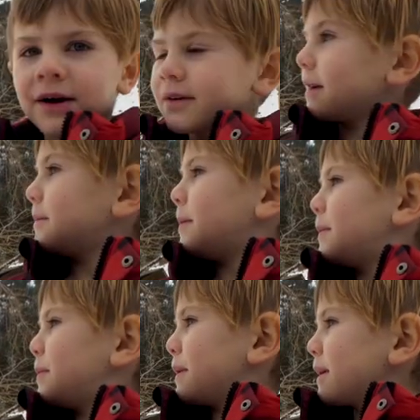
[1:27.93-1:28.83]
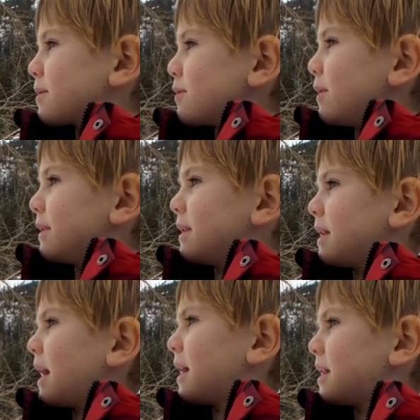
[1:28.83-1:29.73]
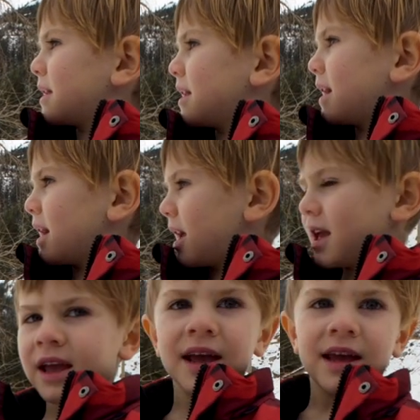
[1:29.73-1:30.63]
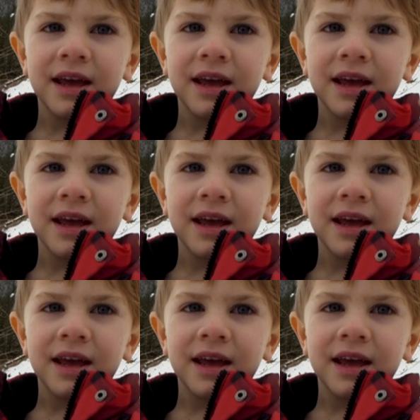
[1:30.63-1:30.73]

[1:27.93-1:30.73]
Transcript: Okay, Papa, let's go on the lake. Okay.